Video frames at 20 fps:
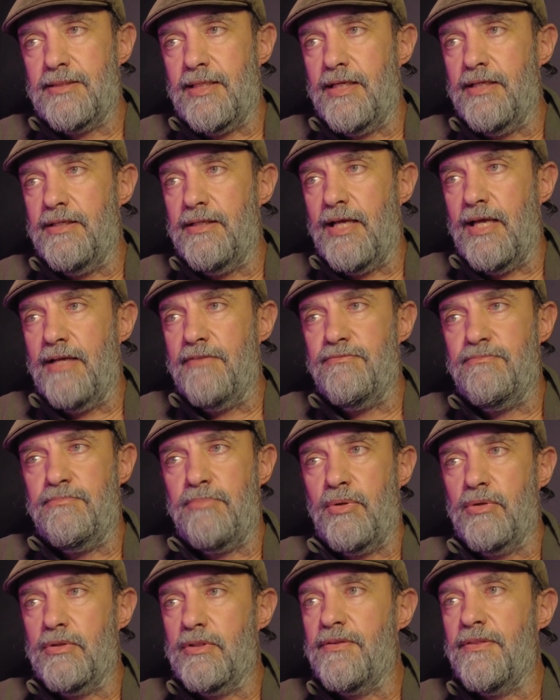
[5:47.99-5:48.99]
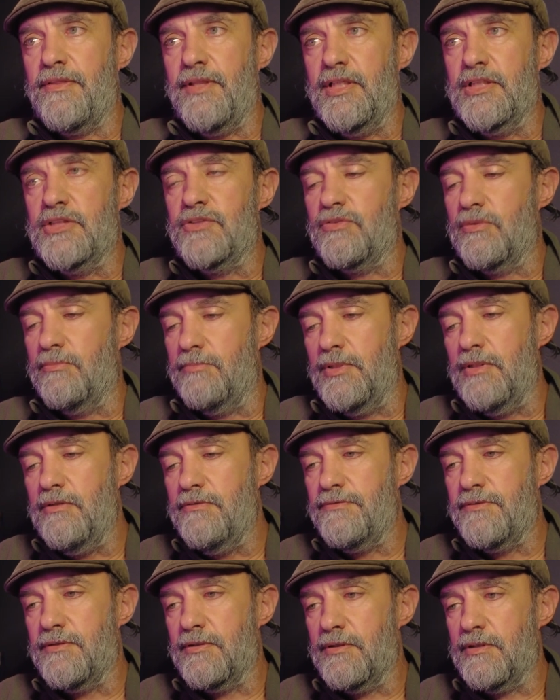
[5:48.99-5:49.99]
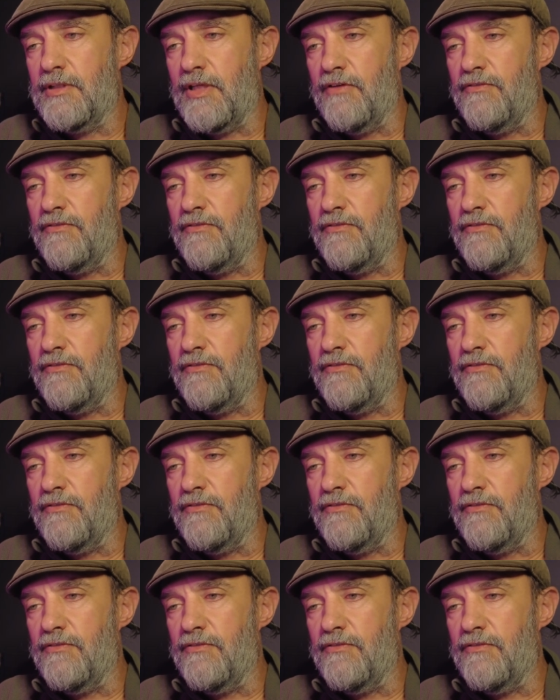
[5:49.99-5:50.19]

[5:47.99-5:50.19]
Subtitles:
I've bought things from Milford,